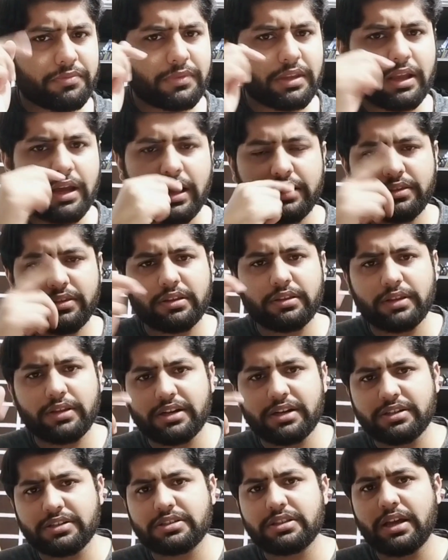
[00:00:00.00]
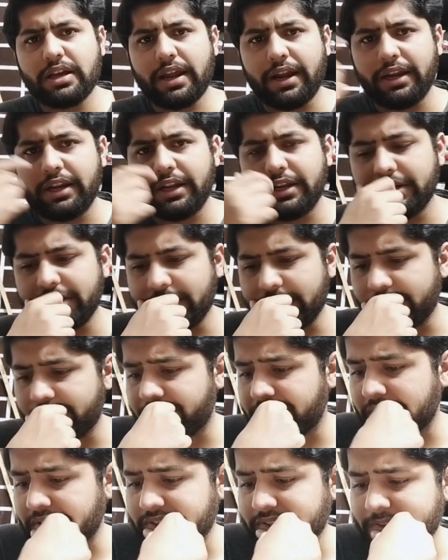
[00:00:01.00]
I think that is the anti-TNF
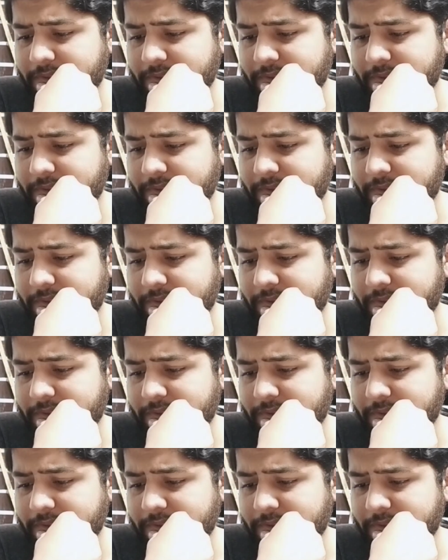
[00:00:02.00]
factor.